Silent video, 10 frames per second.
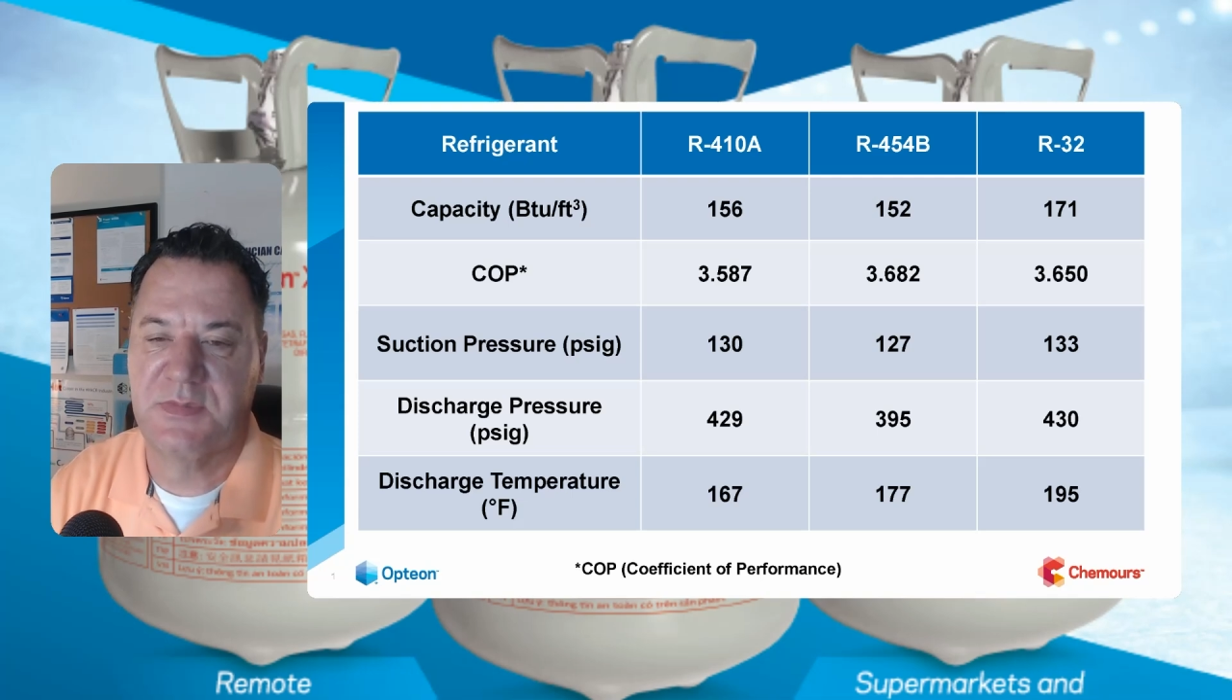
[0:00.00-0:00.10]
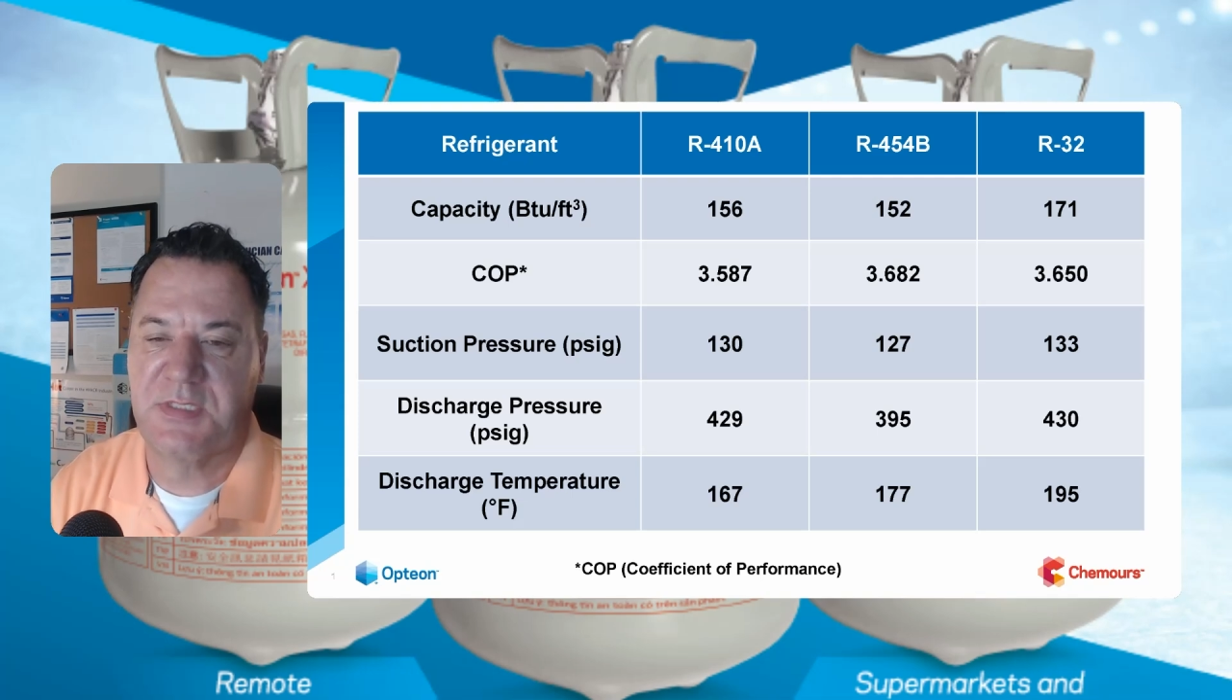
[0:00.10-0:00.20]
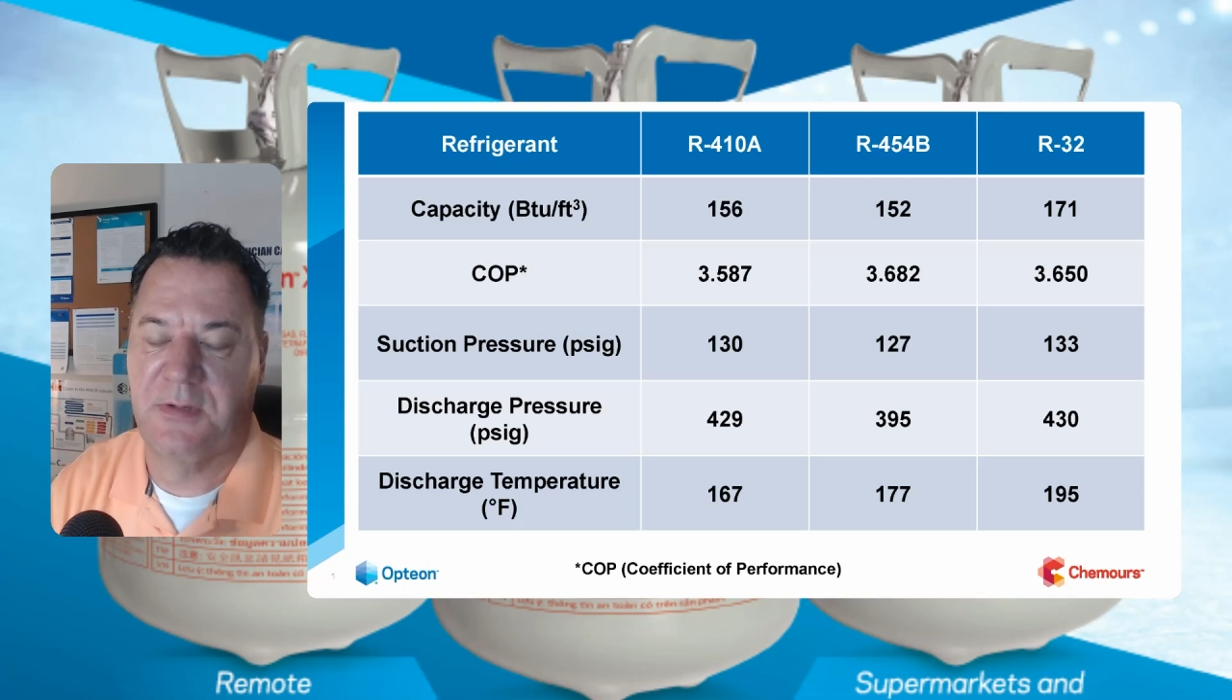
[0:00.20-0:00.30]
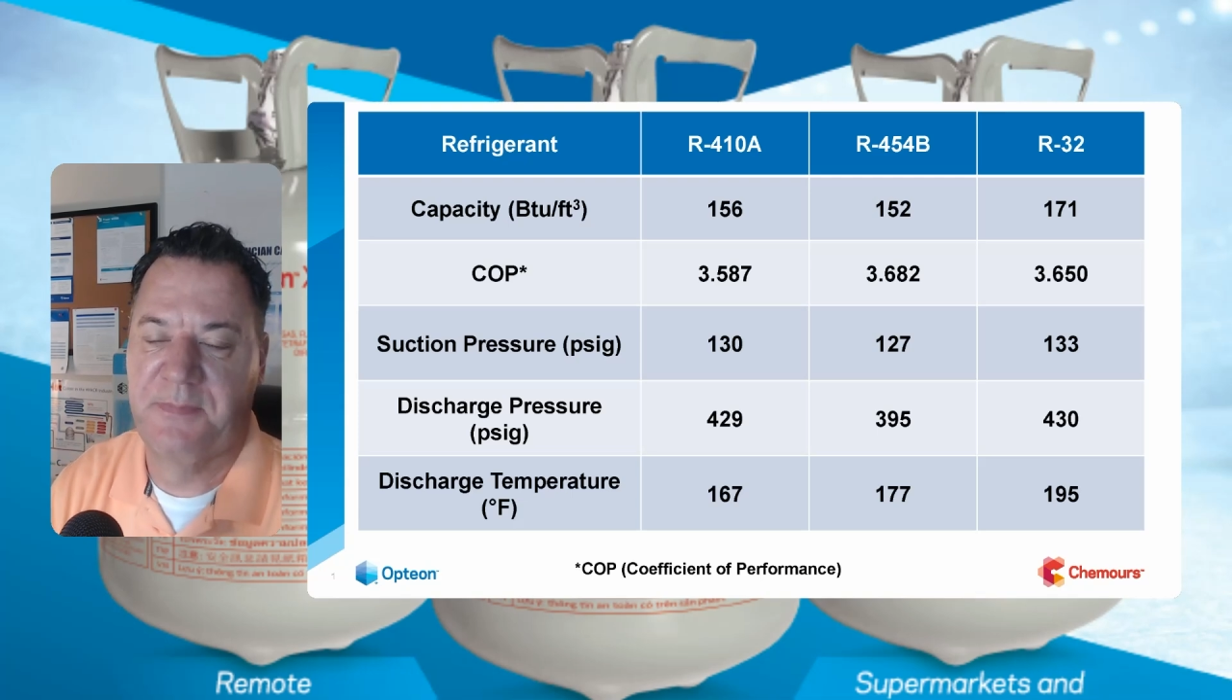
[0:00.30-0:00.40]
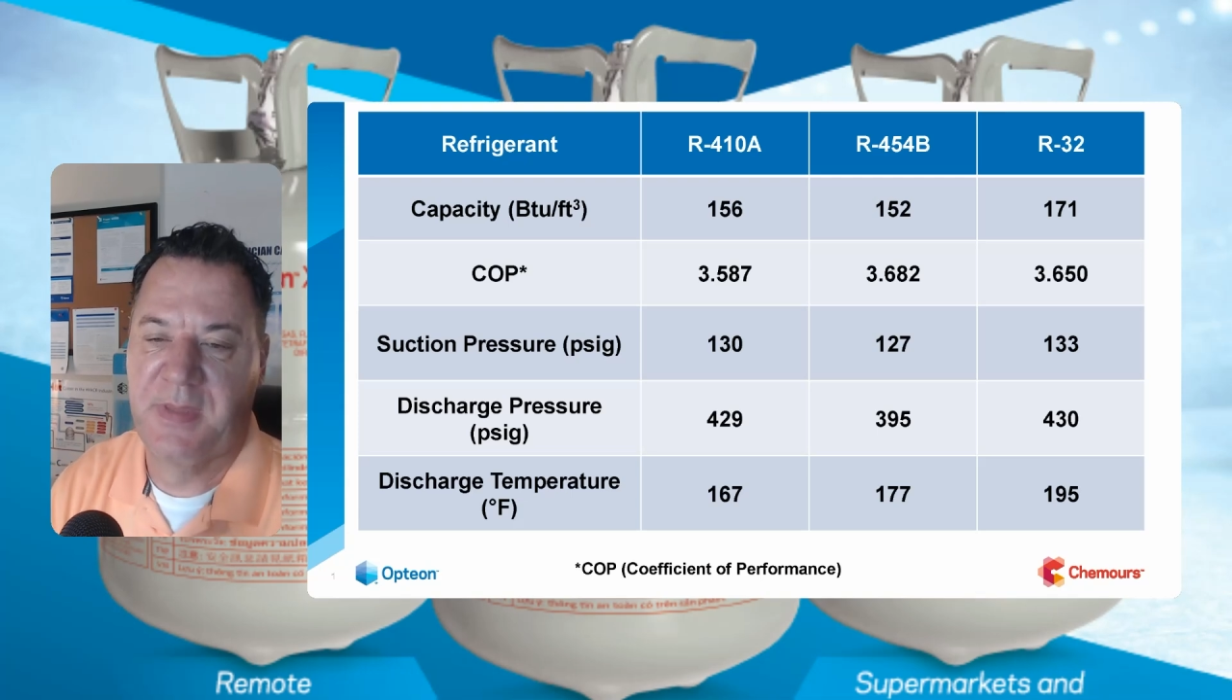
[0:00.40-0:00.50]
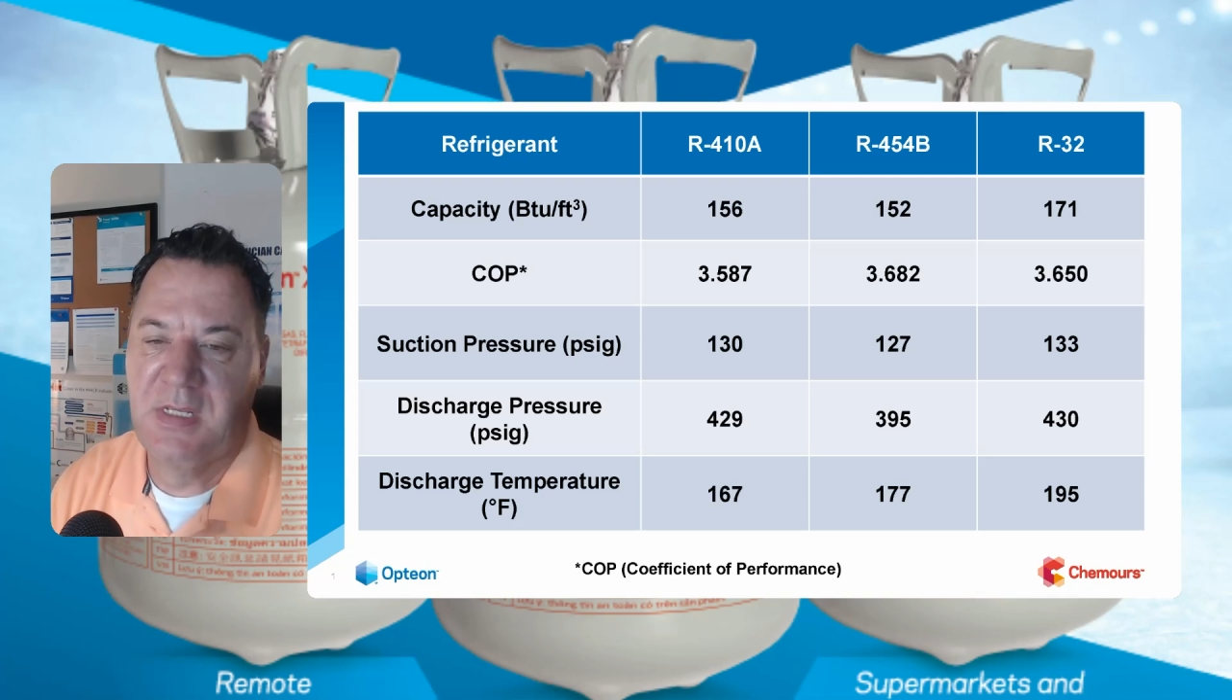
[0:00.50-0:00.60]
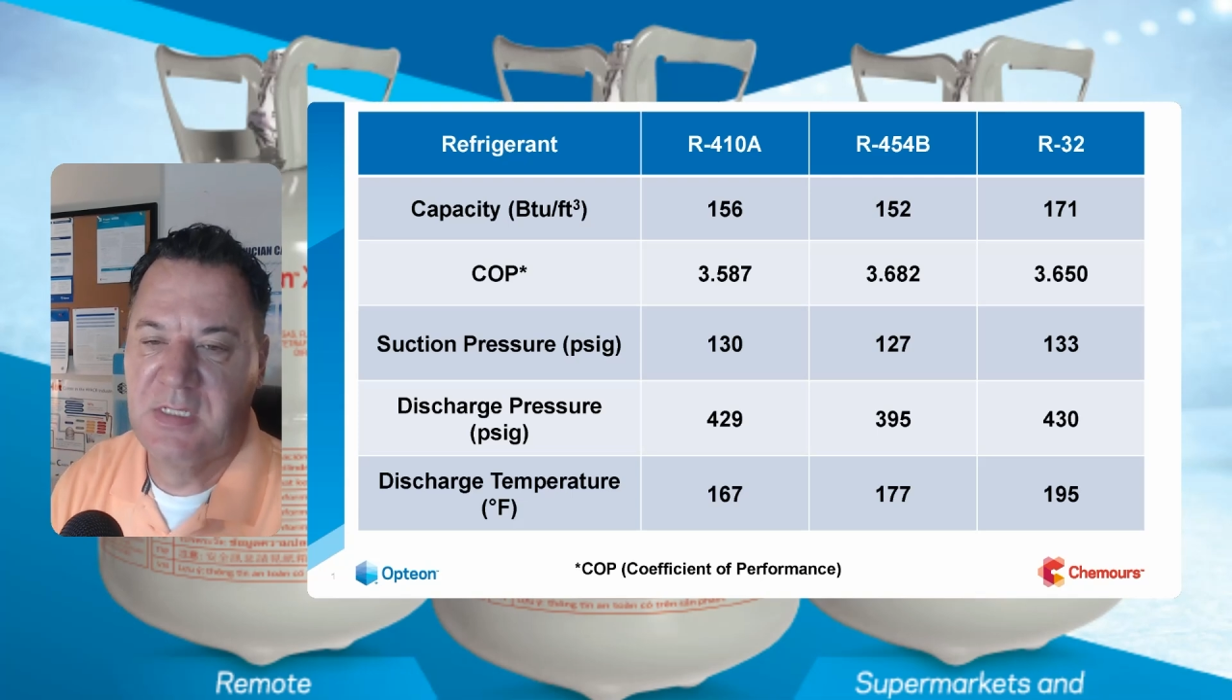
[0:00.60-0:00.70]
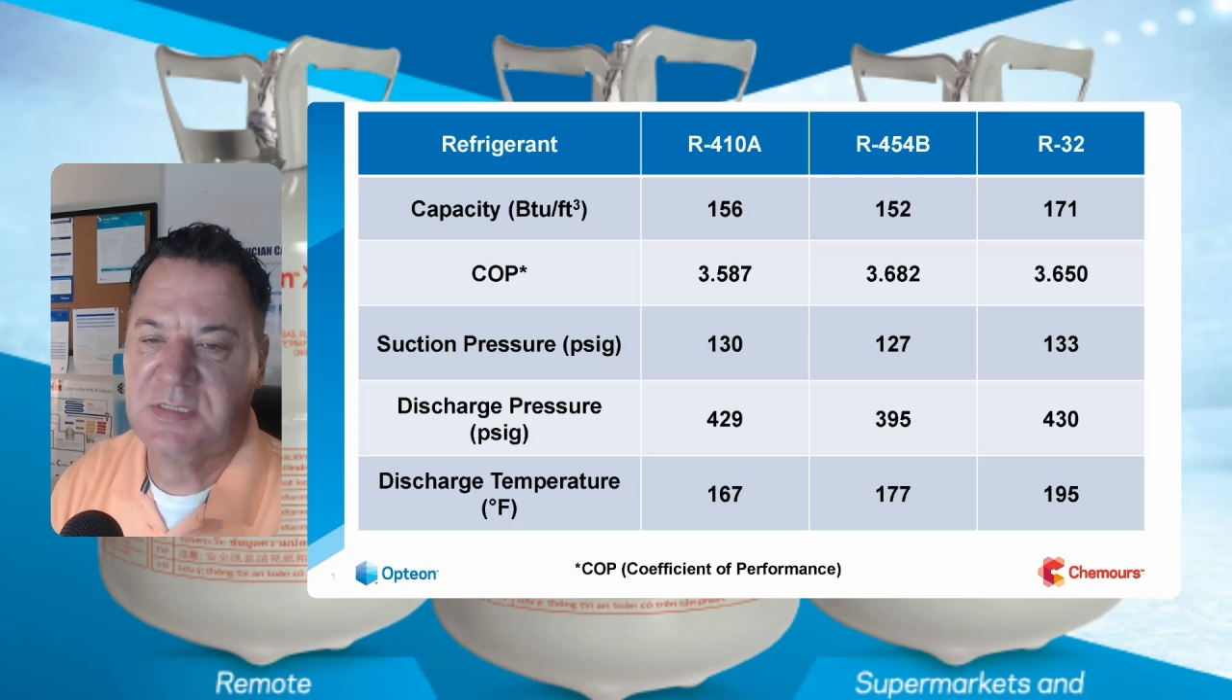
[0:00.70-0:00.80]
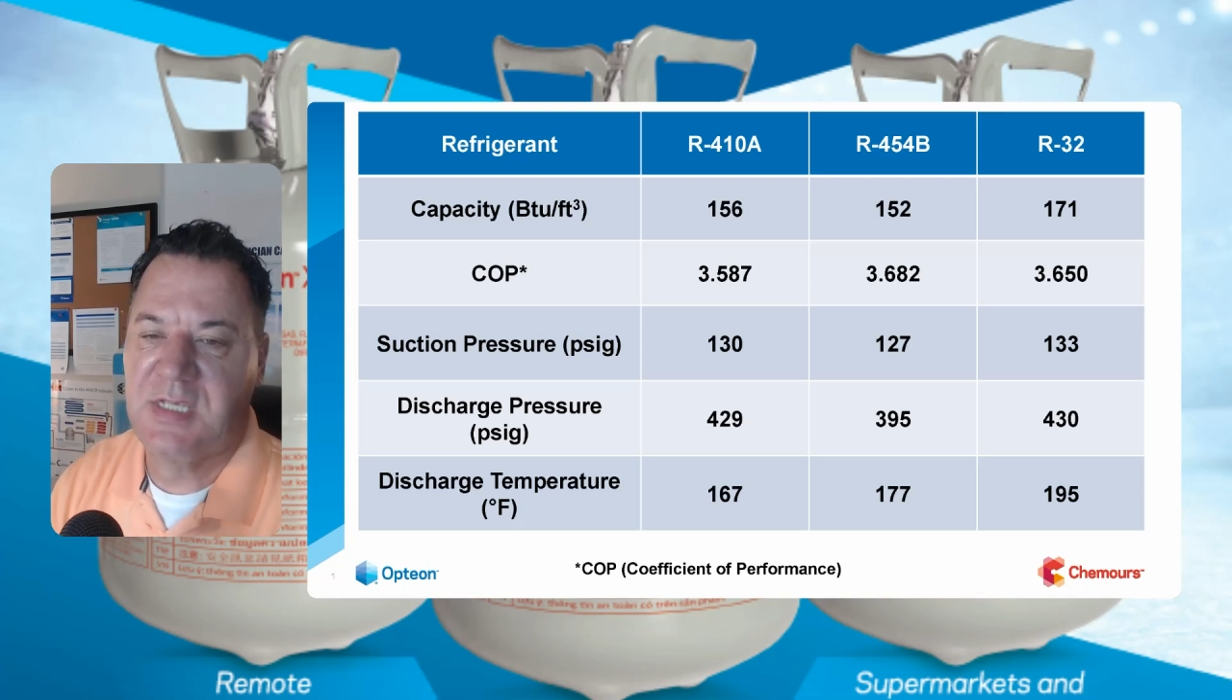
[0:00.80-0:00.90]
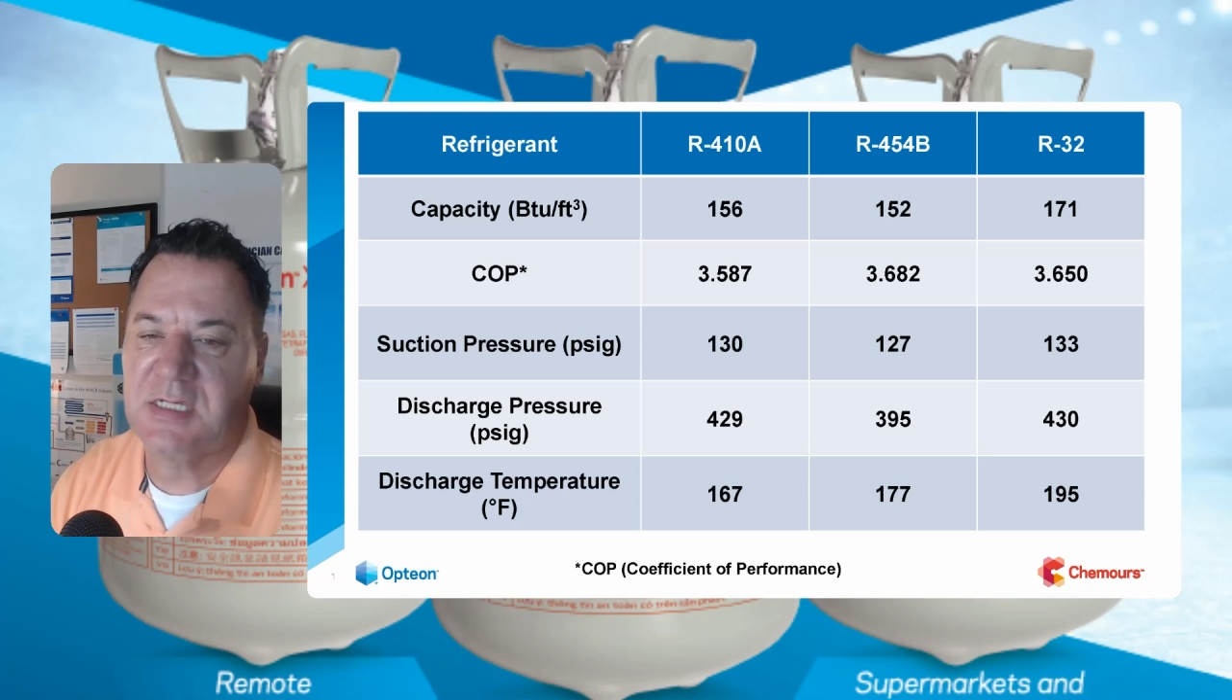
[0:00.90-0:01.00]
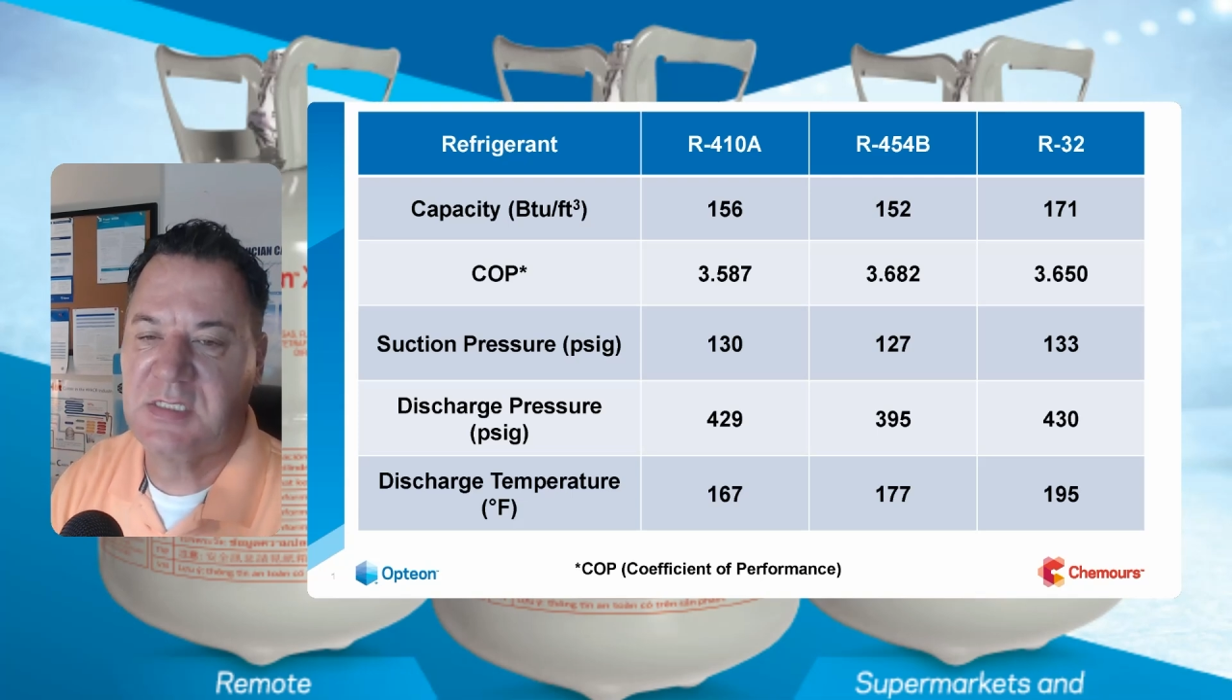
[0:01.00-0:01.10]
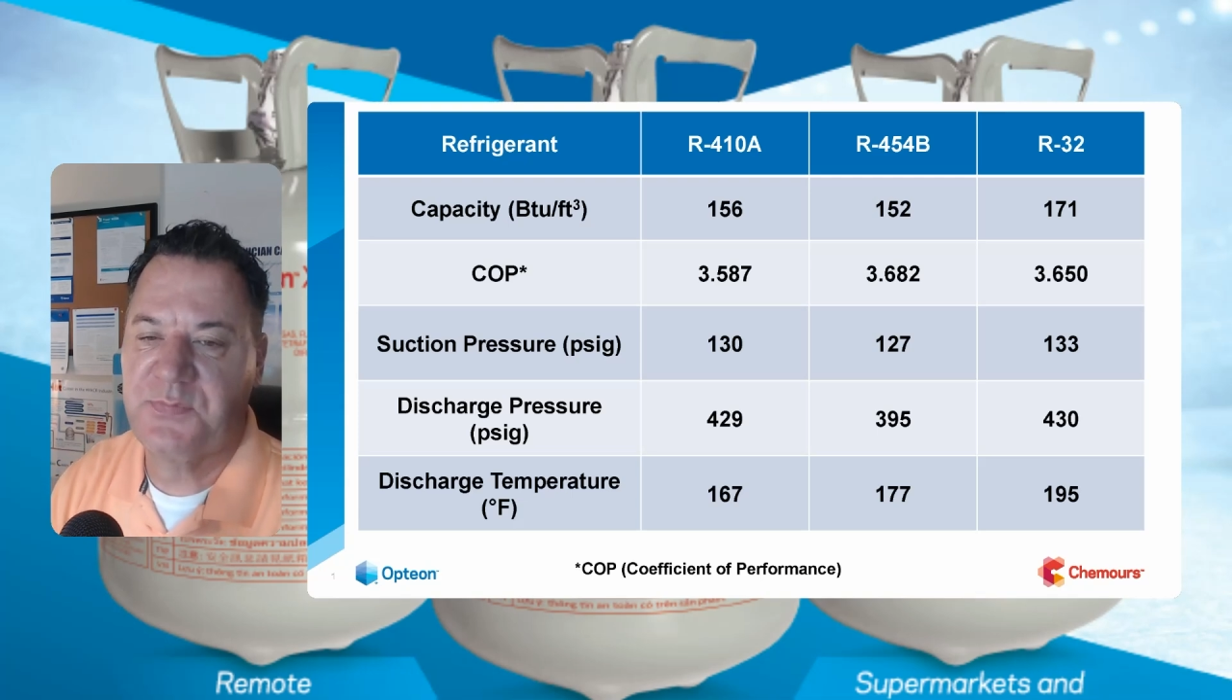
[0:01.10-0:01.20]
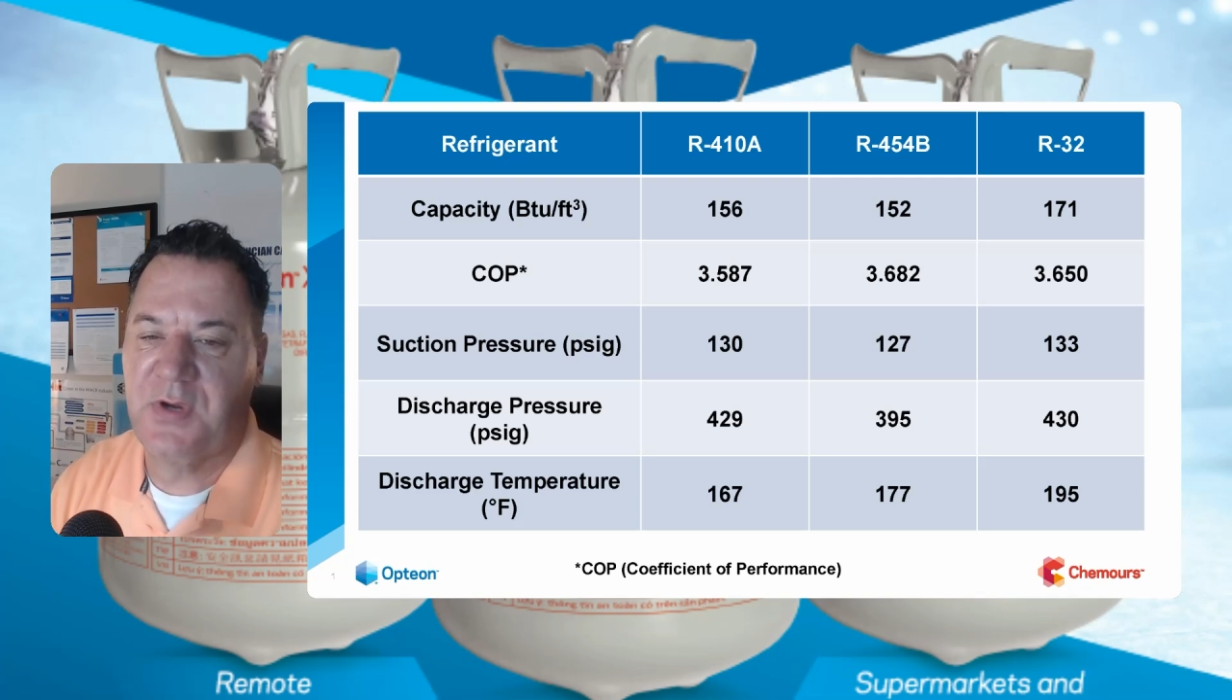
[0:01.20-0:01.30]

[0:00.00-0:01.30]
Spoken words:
So suction